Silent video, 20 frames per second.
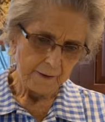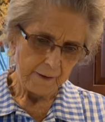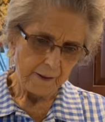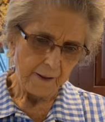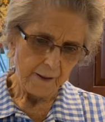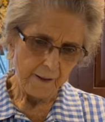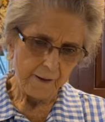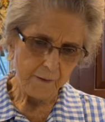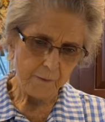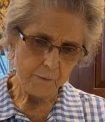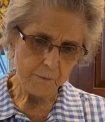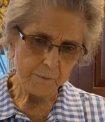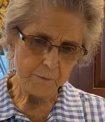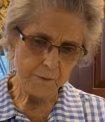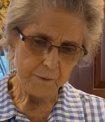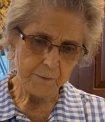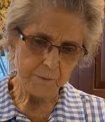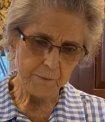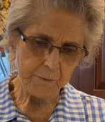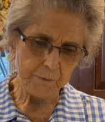I hope
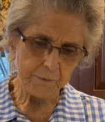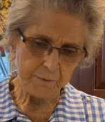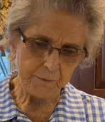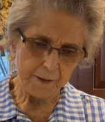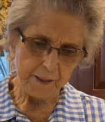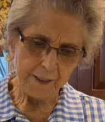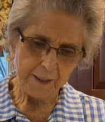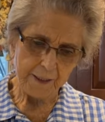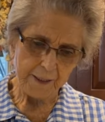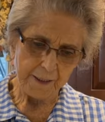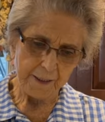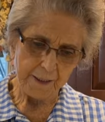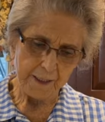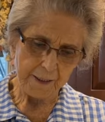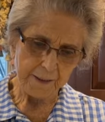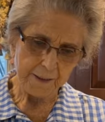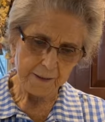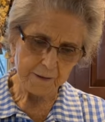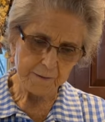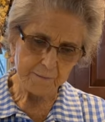you try it and
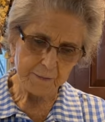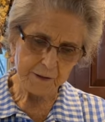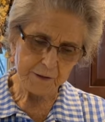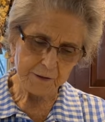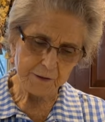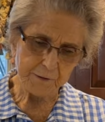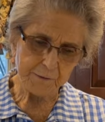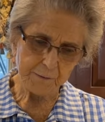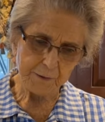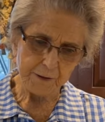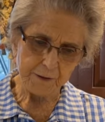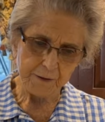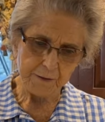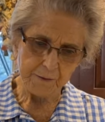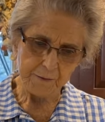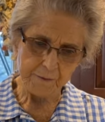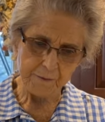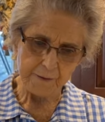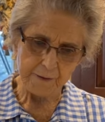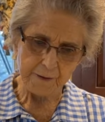like it as much as we
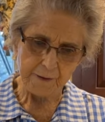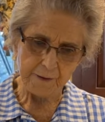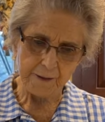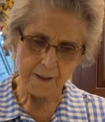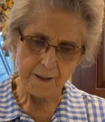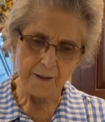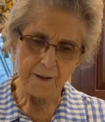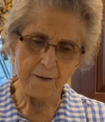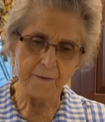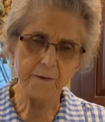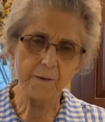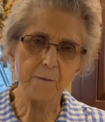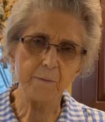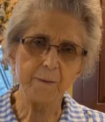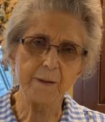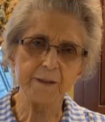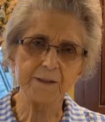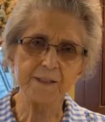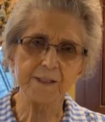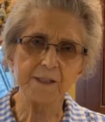do, and I hope I
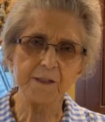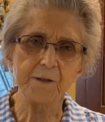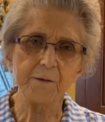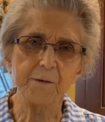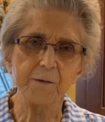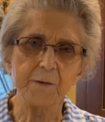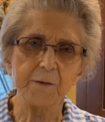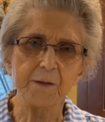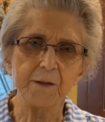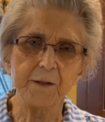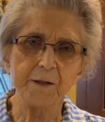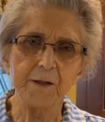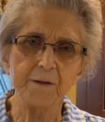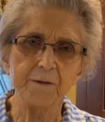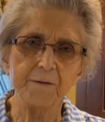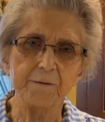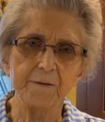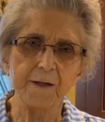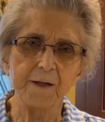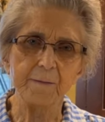see you on another
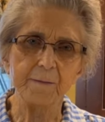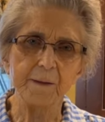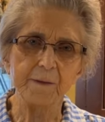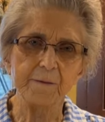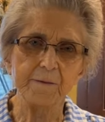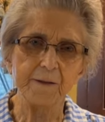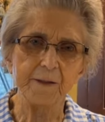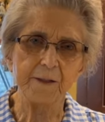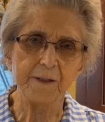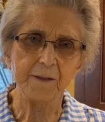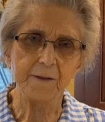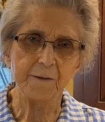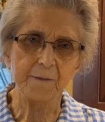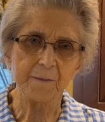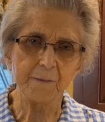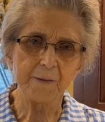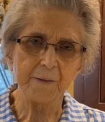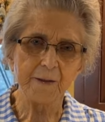family video.